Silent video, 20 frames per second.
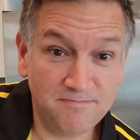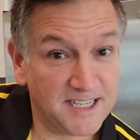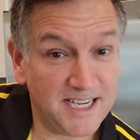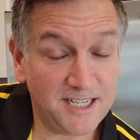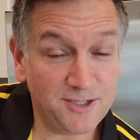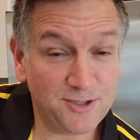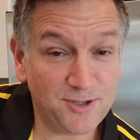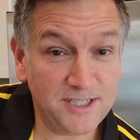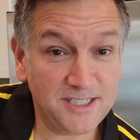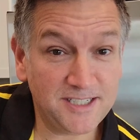
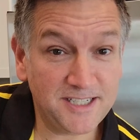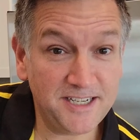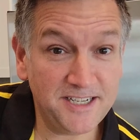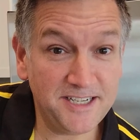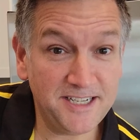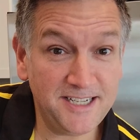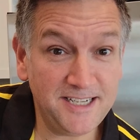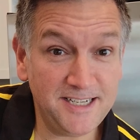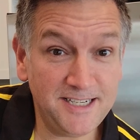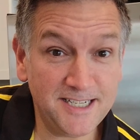countries that
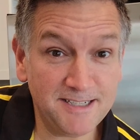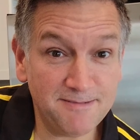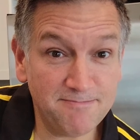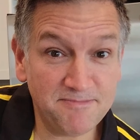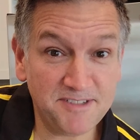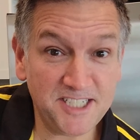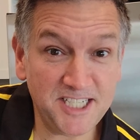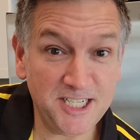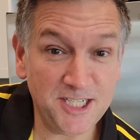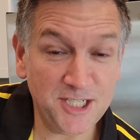need
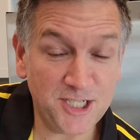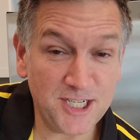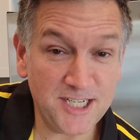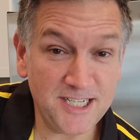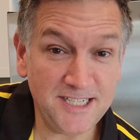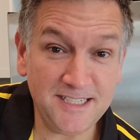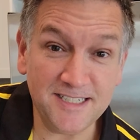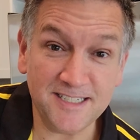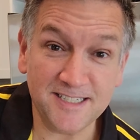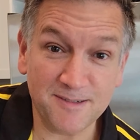tin
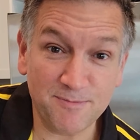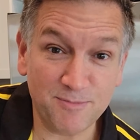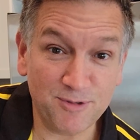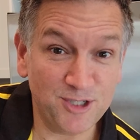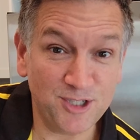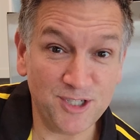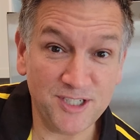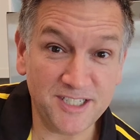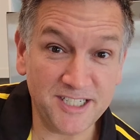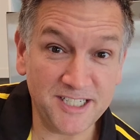cheese,
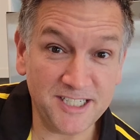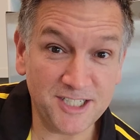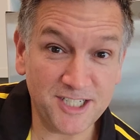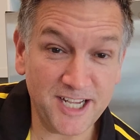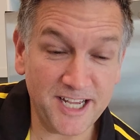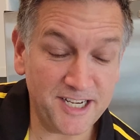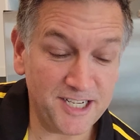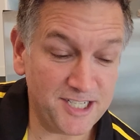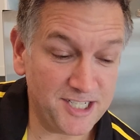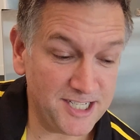producing
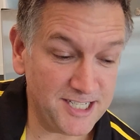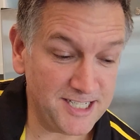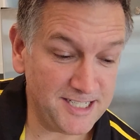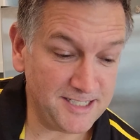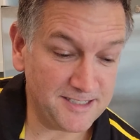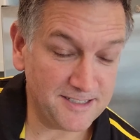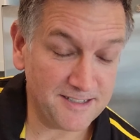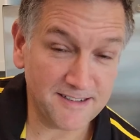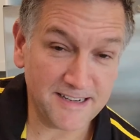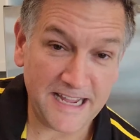cheddar
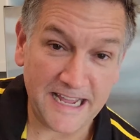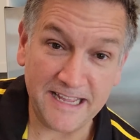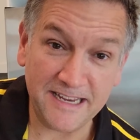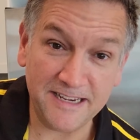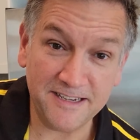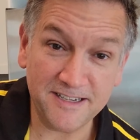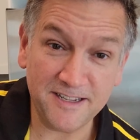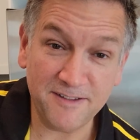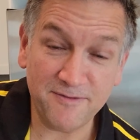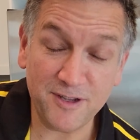cheese.
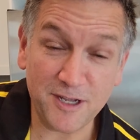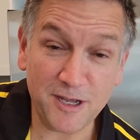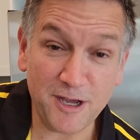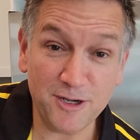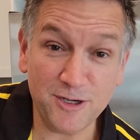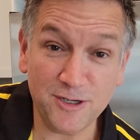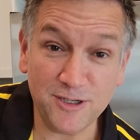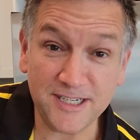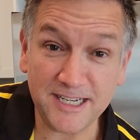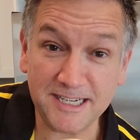And if you go
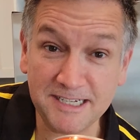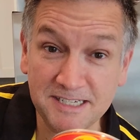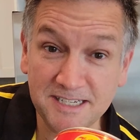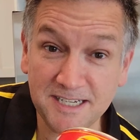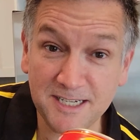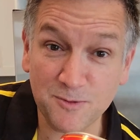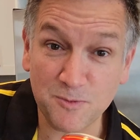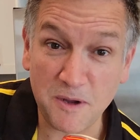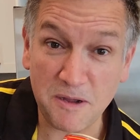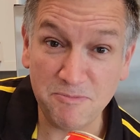to
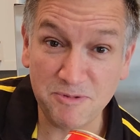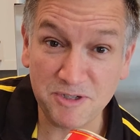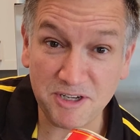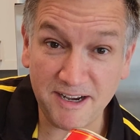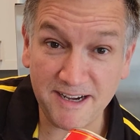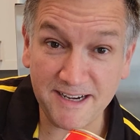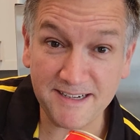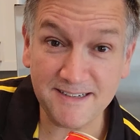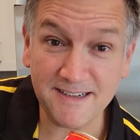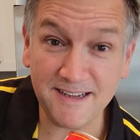Tastee's
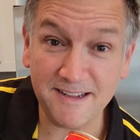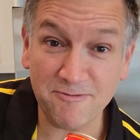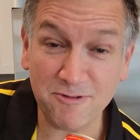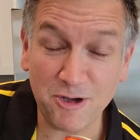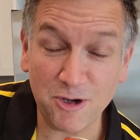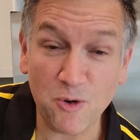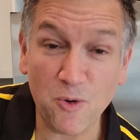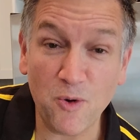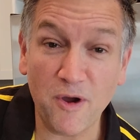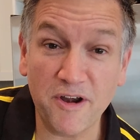website, they've
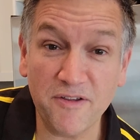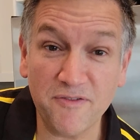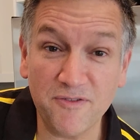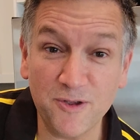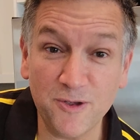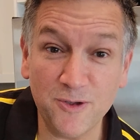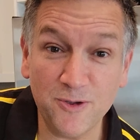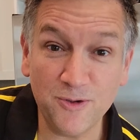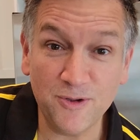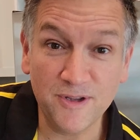got quite a
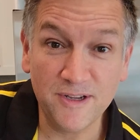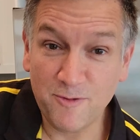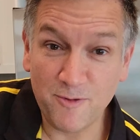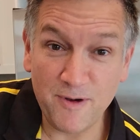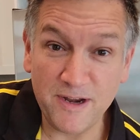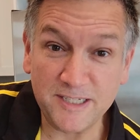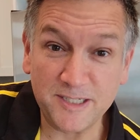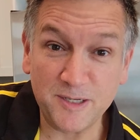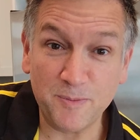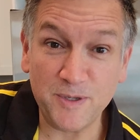few
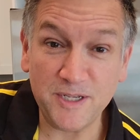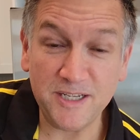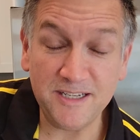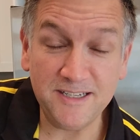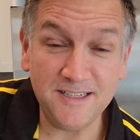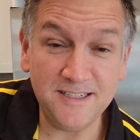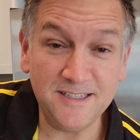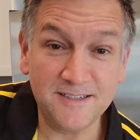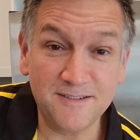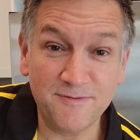
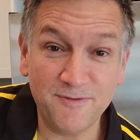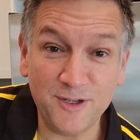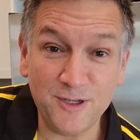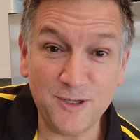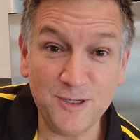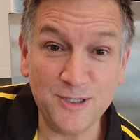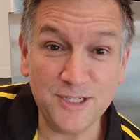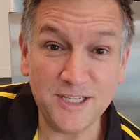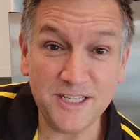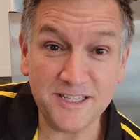recipes for
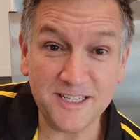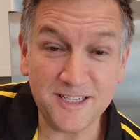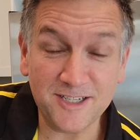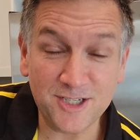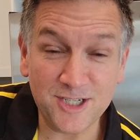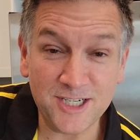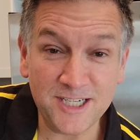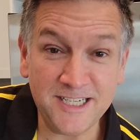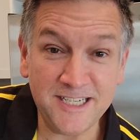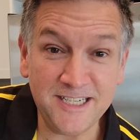using this
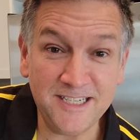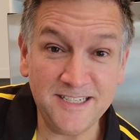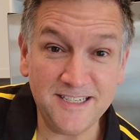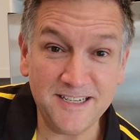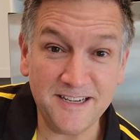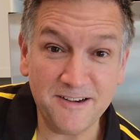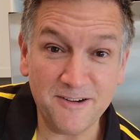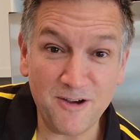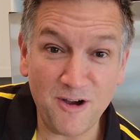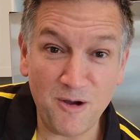cheese
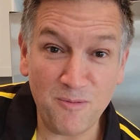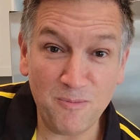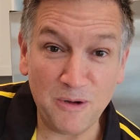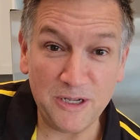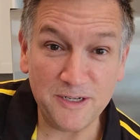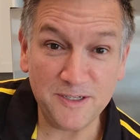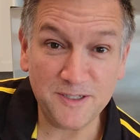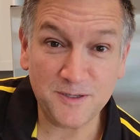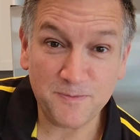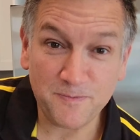in
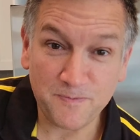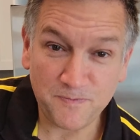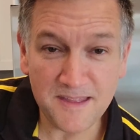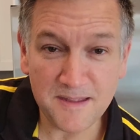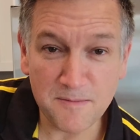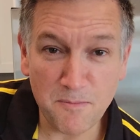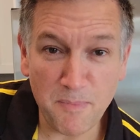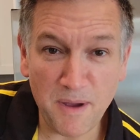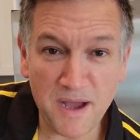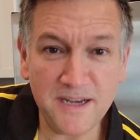omelettes,
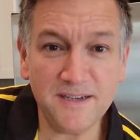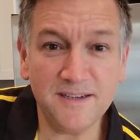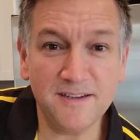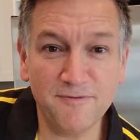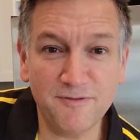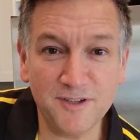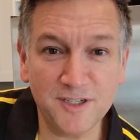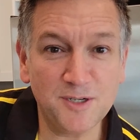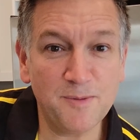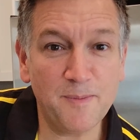but
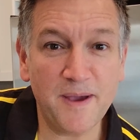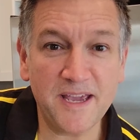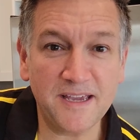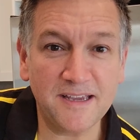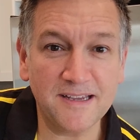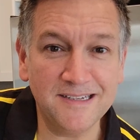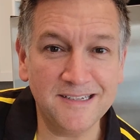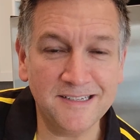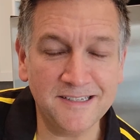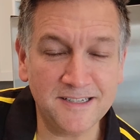for
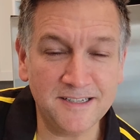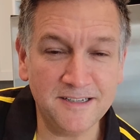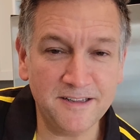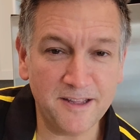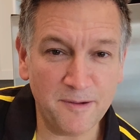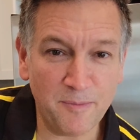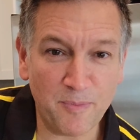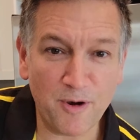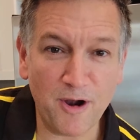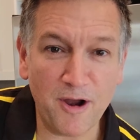Jamaicans,
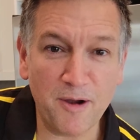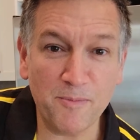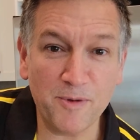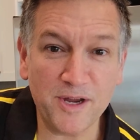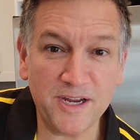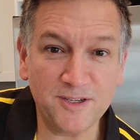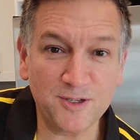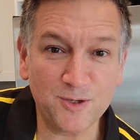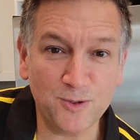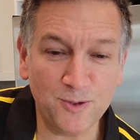the
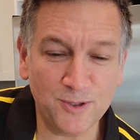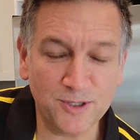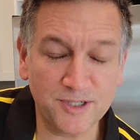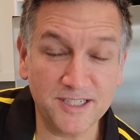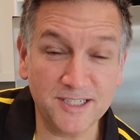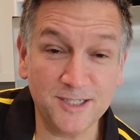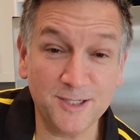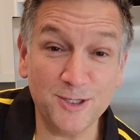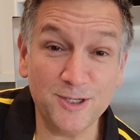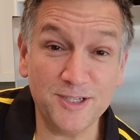primary source
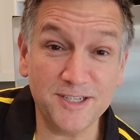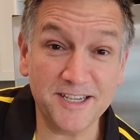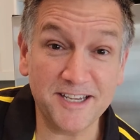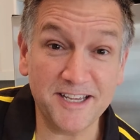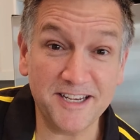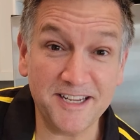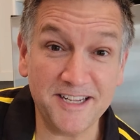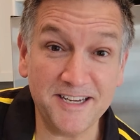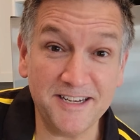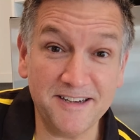is using
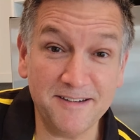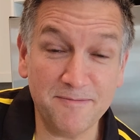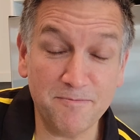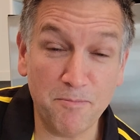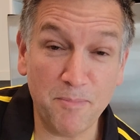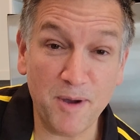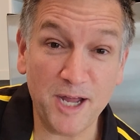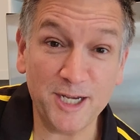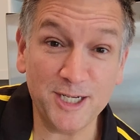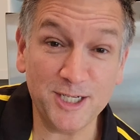it in
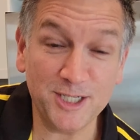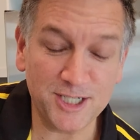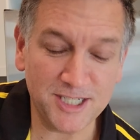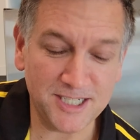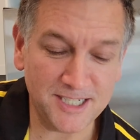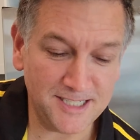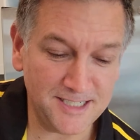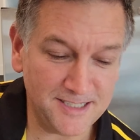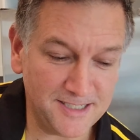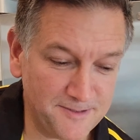bun and
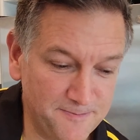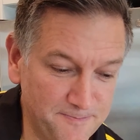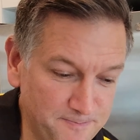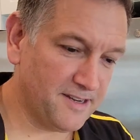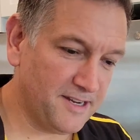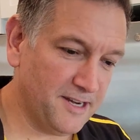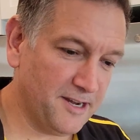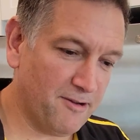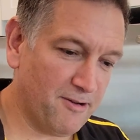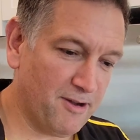cheese.
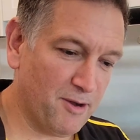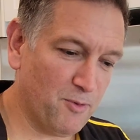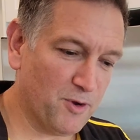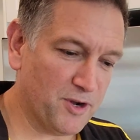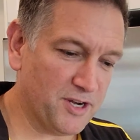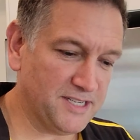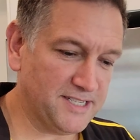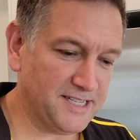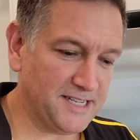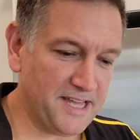I
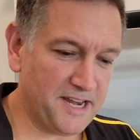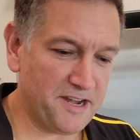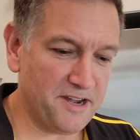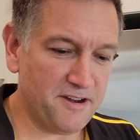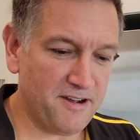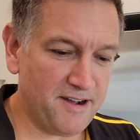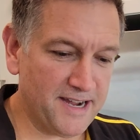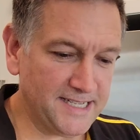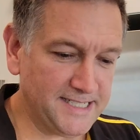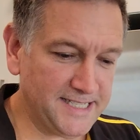wanted to get
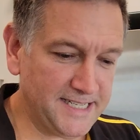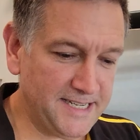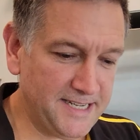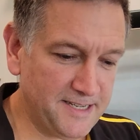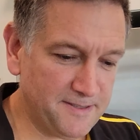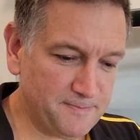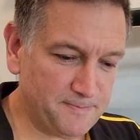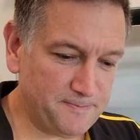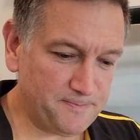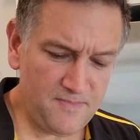an
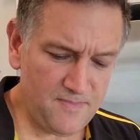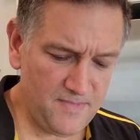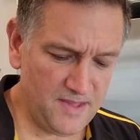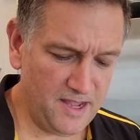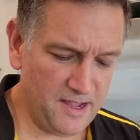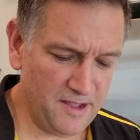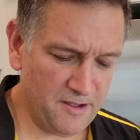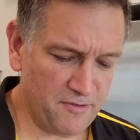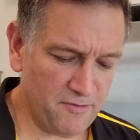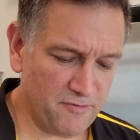idea
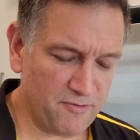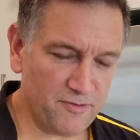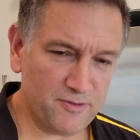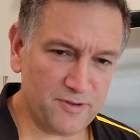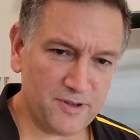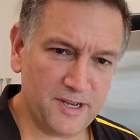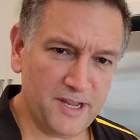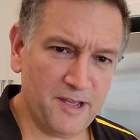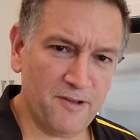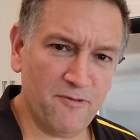of
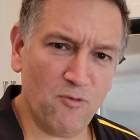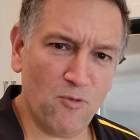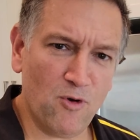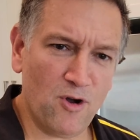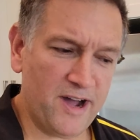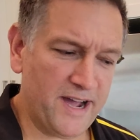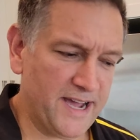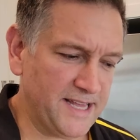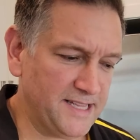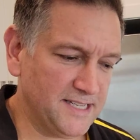
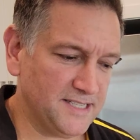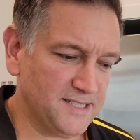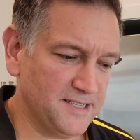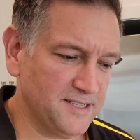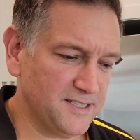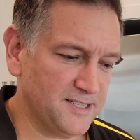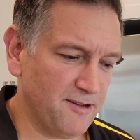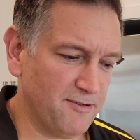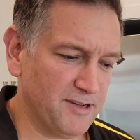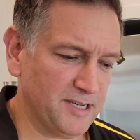why this
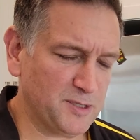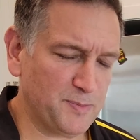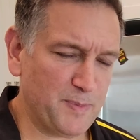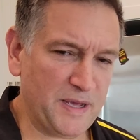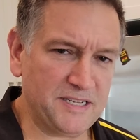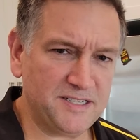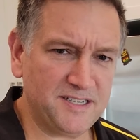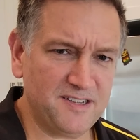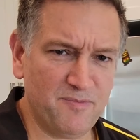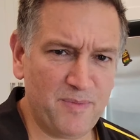is so
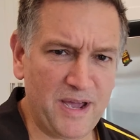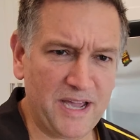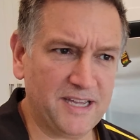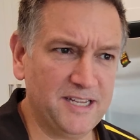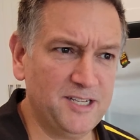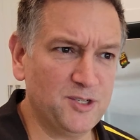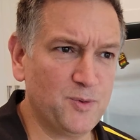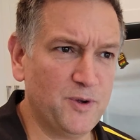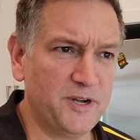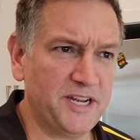expensive. Back
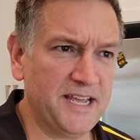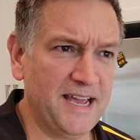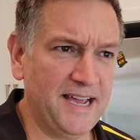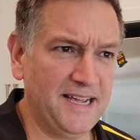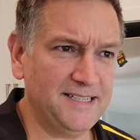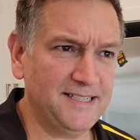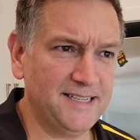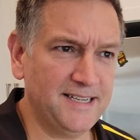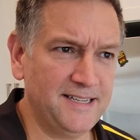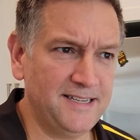in
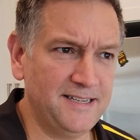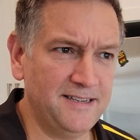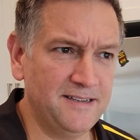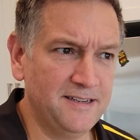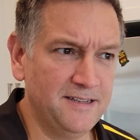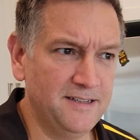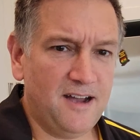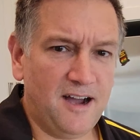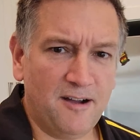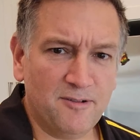2018,
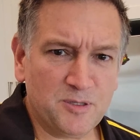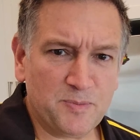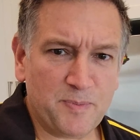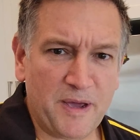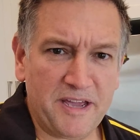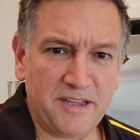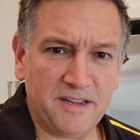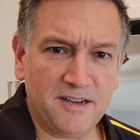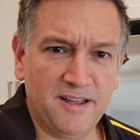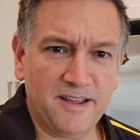I was
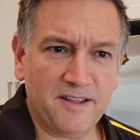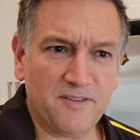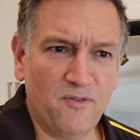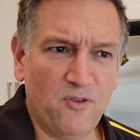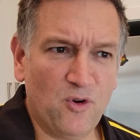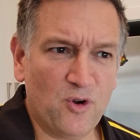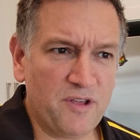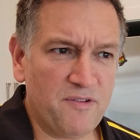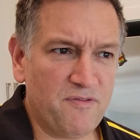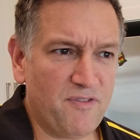paying like
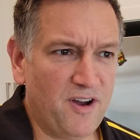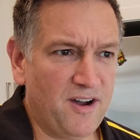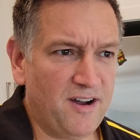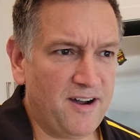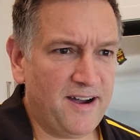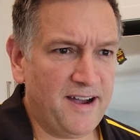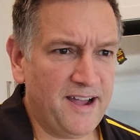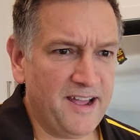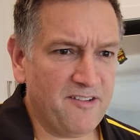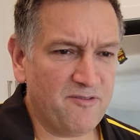
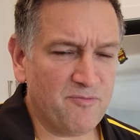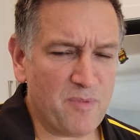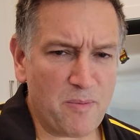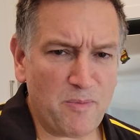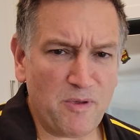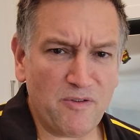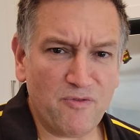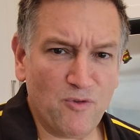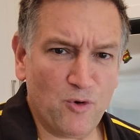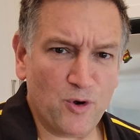$45,
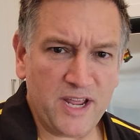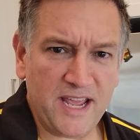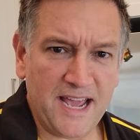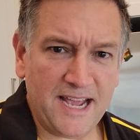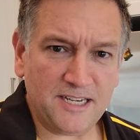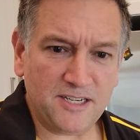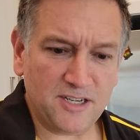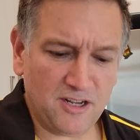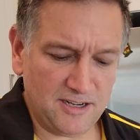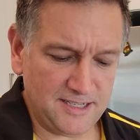maybe
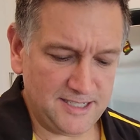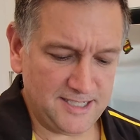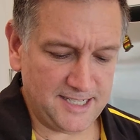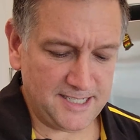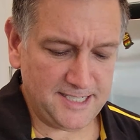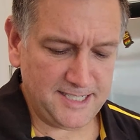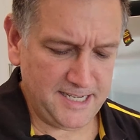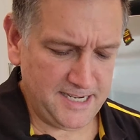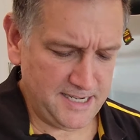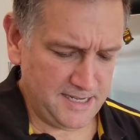$48 a
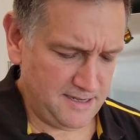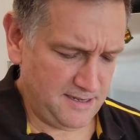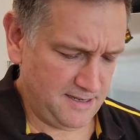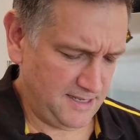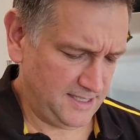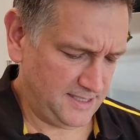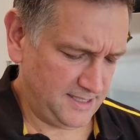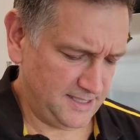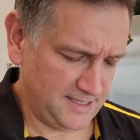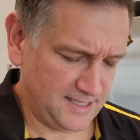tin.
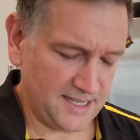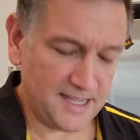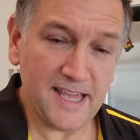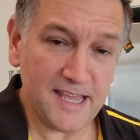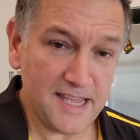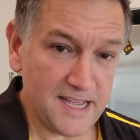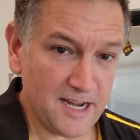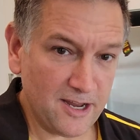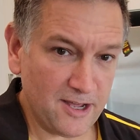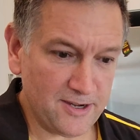This is the
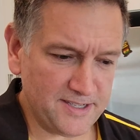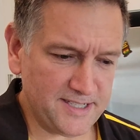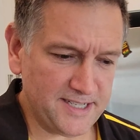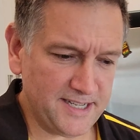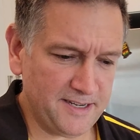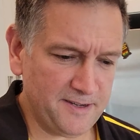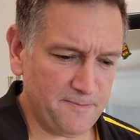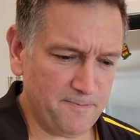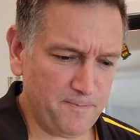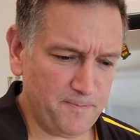kilo
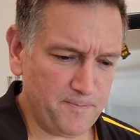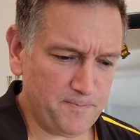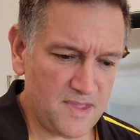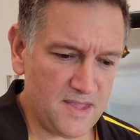tin.